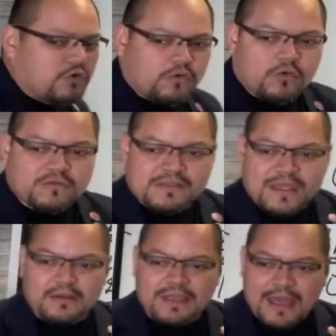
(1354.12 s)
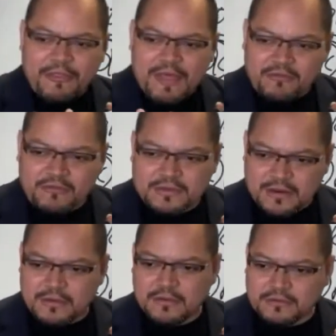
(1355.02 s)
using their
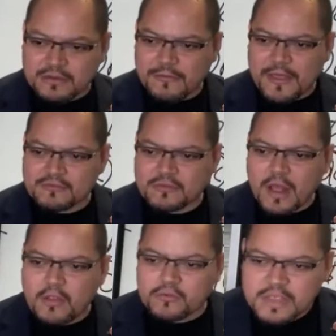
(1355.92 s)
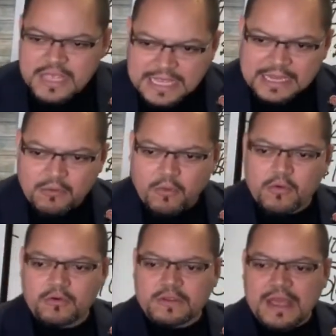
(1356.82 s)
$10,000 in
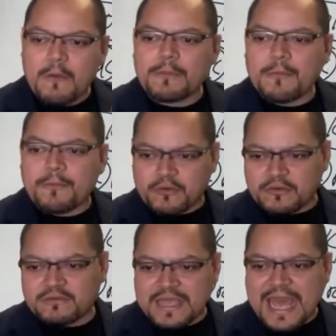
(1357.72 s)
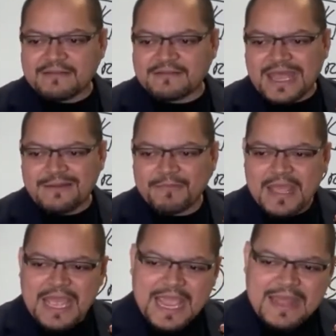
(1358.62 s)
order to help you purchase the asset,
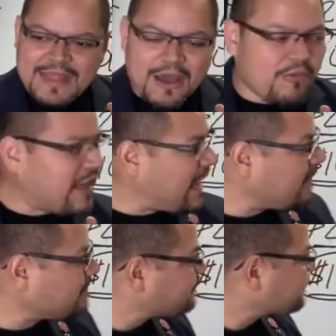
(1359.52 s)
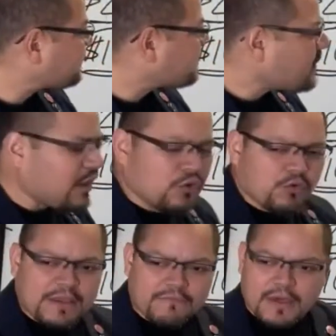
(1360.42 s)
and now you
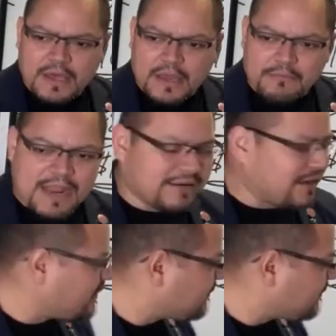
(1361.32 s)
give a rent. In this